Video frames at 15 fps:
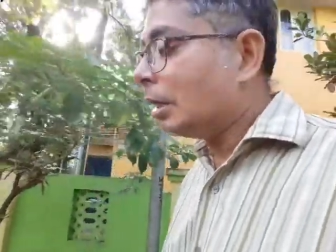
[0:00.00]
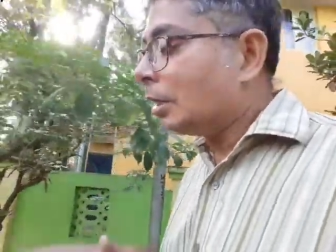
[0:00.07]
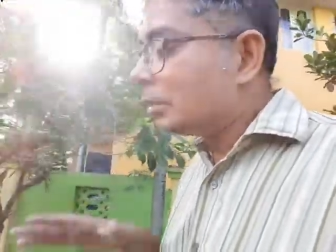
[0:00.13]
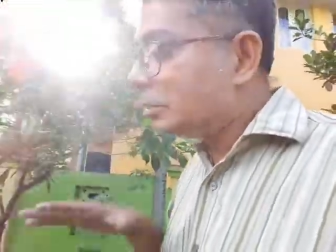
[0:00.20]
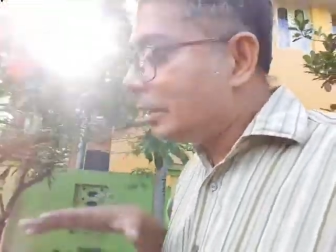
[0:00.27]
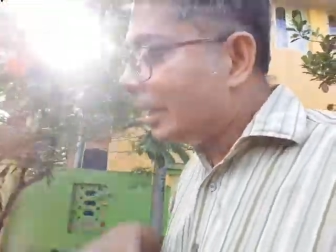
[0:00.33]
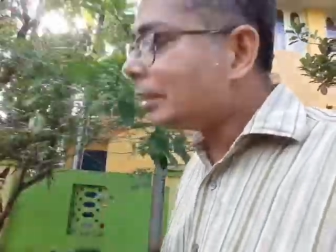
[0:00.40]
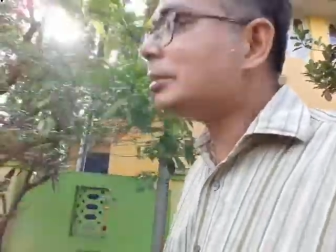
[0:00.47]

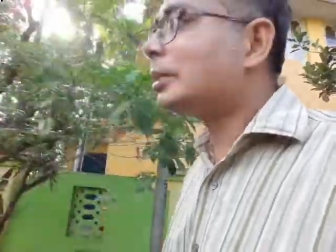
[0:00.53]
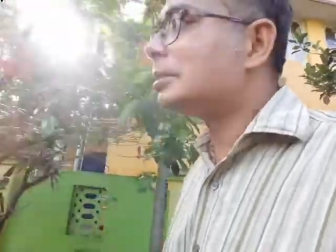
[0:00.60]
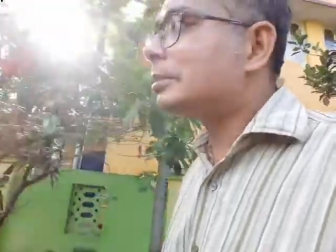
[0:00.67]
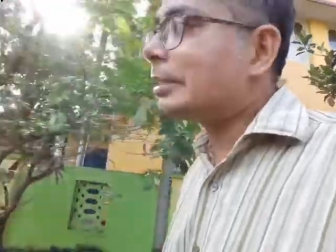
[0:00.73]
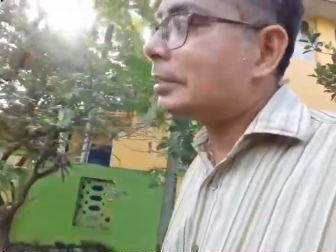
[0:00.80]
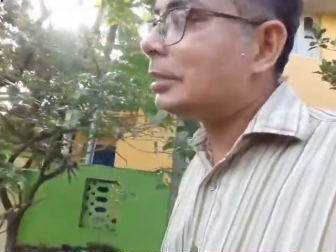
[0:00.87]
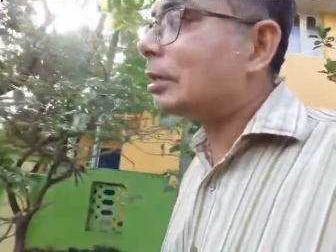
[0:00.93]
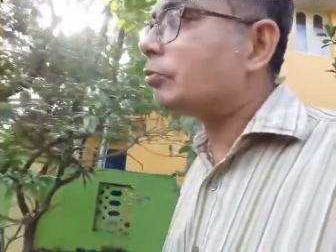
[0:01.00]
Then they
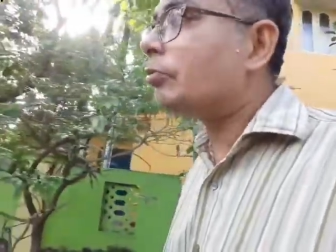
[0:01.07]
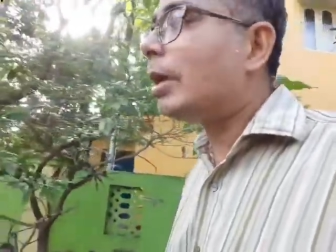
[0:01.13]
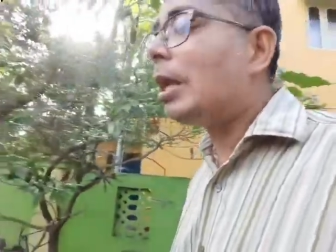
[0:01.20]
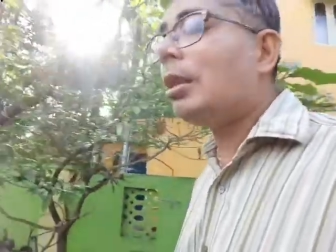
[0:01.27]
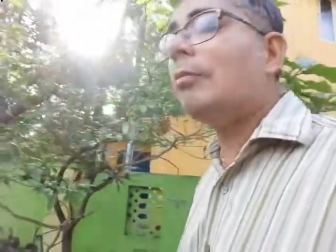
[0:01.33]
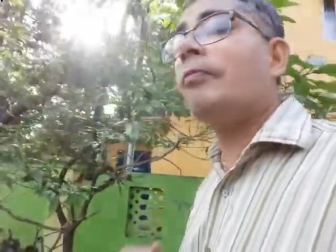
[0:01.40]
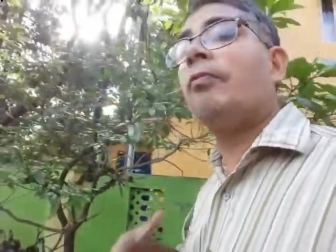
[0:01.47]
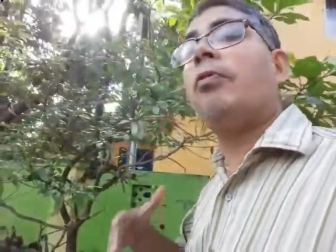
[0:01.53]
say that,
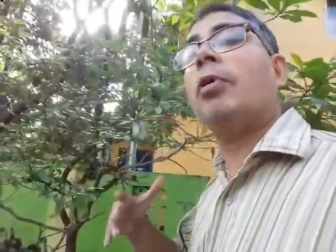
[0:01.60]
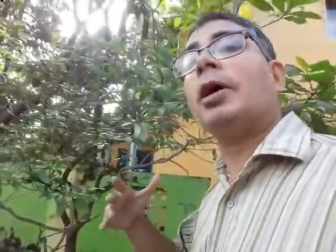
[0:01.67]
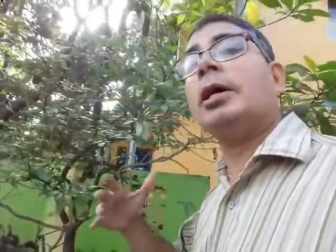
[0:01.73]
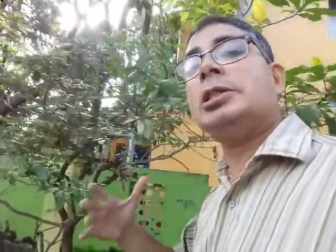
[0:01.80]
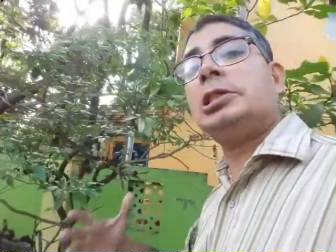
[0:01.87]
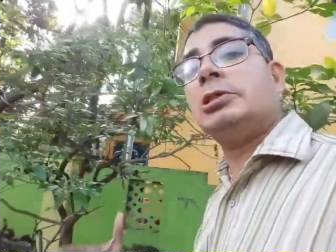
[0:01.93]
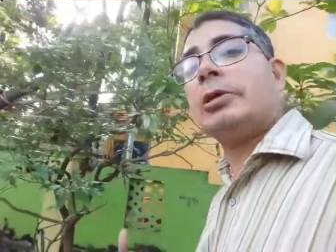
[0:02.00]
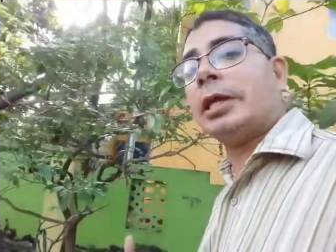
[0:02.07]
well,
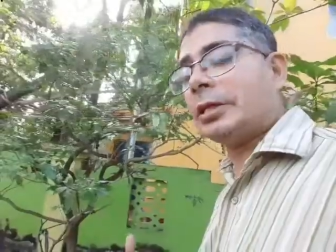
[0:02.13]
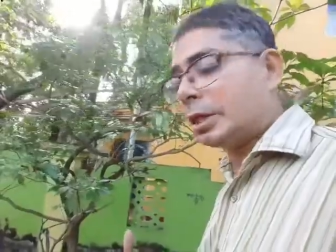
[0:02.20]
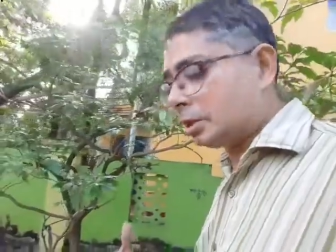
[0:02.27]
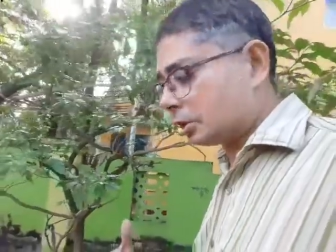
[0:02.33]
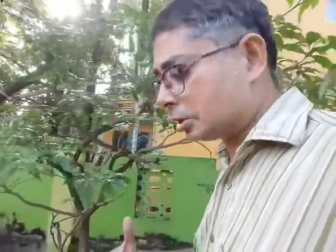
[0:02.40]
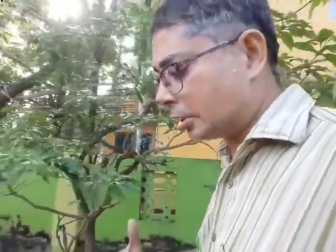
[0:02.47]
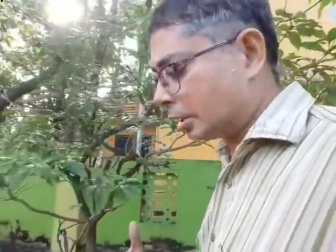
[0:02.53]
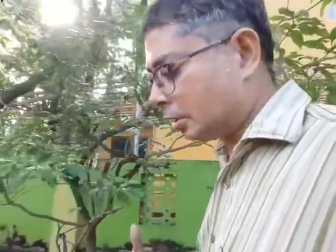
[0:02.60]
focus your
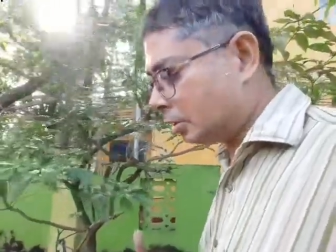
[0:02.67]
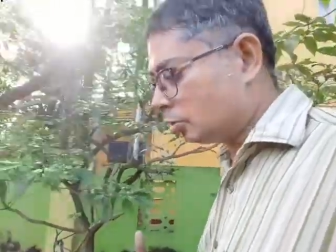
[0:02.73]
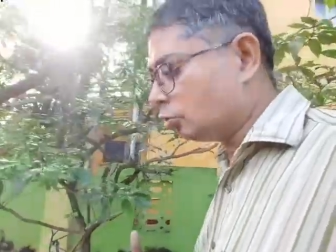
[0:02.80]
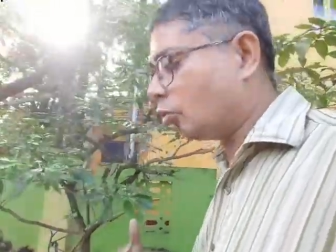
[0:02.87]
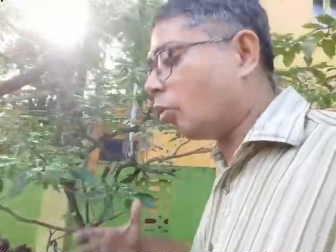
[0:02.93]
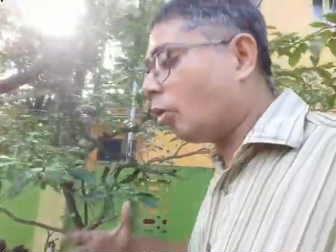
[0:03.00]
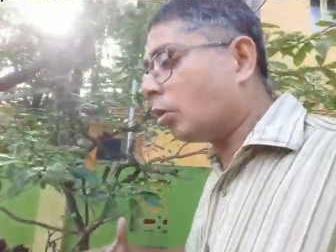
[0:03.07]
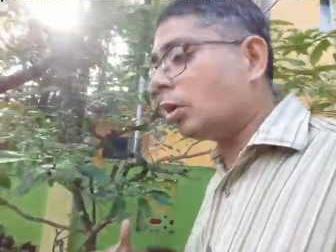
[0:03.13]
attention
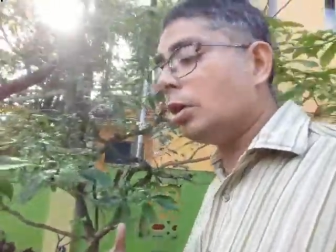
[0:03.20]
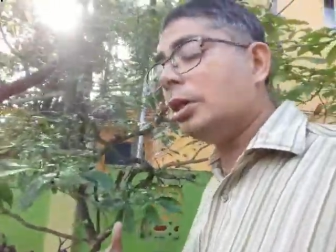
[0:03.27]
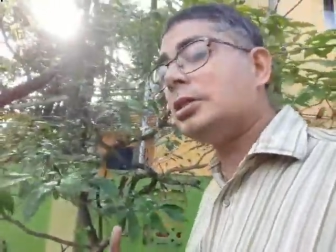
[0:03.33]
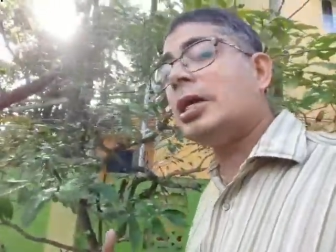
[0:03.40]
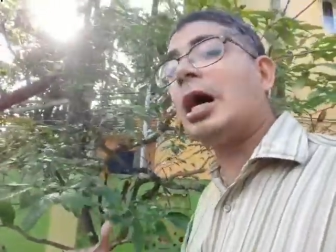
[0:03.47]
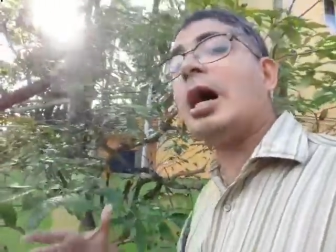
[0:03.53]
to only the